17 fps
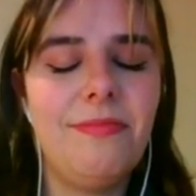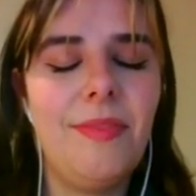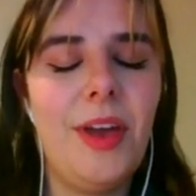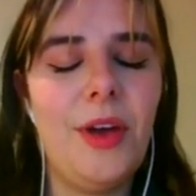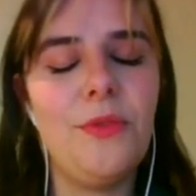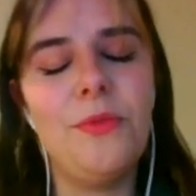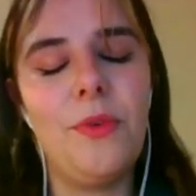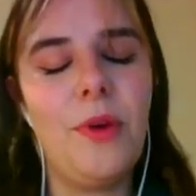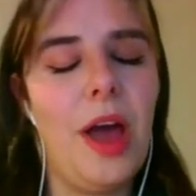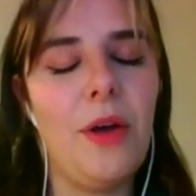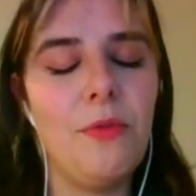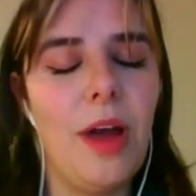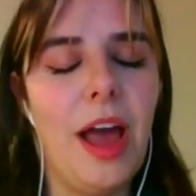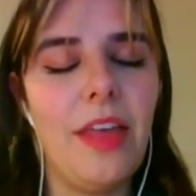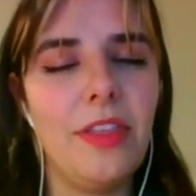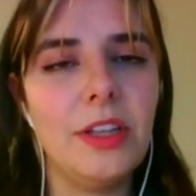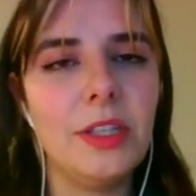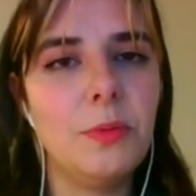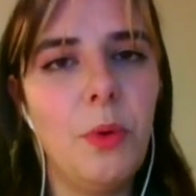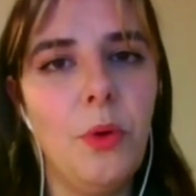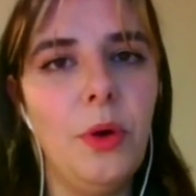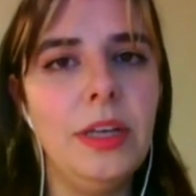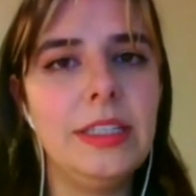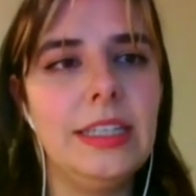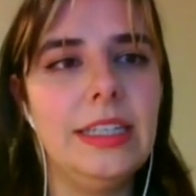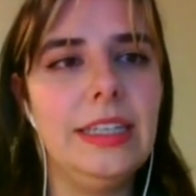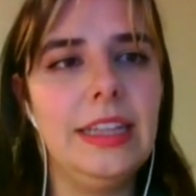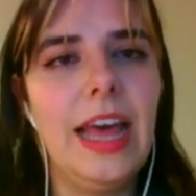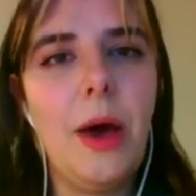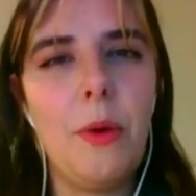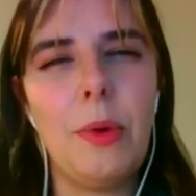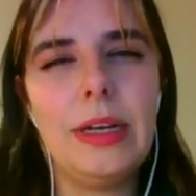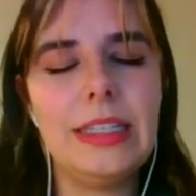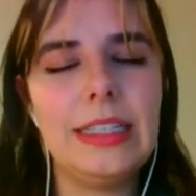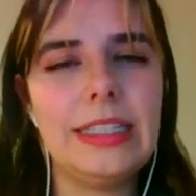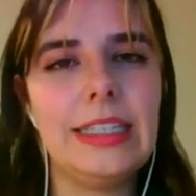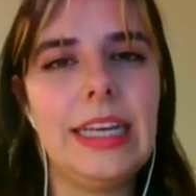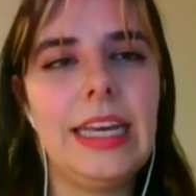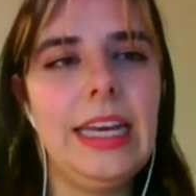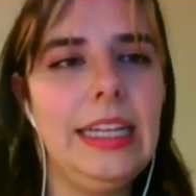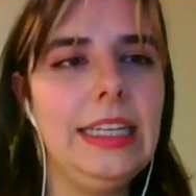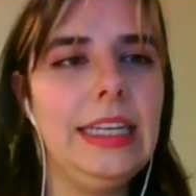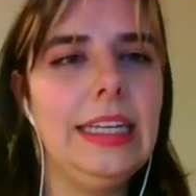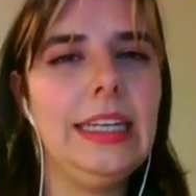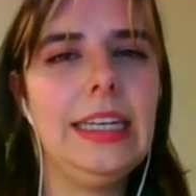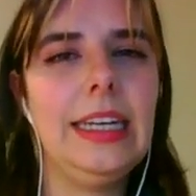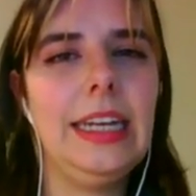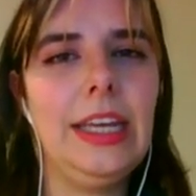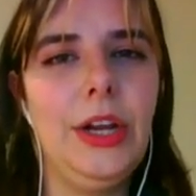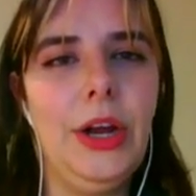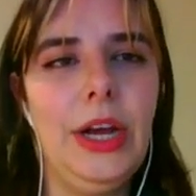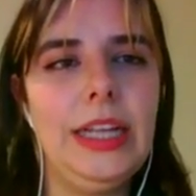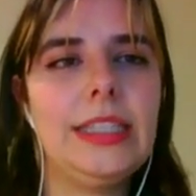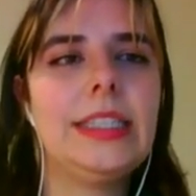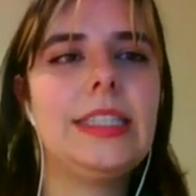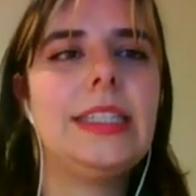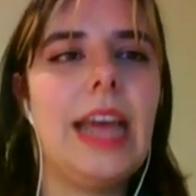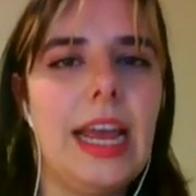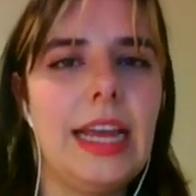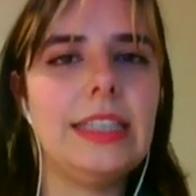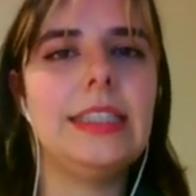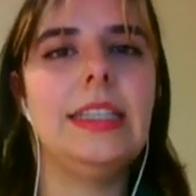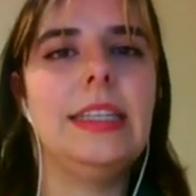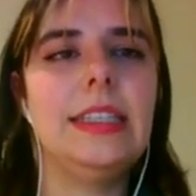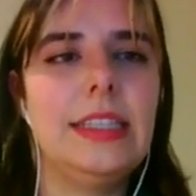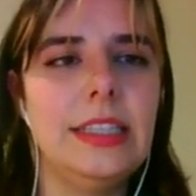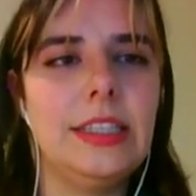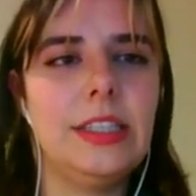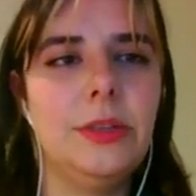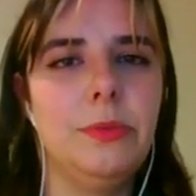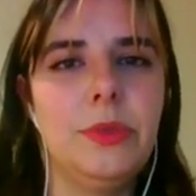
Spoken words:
a rat that's poisoned and that one doesn't kill it, you know, it stays in the system.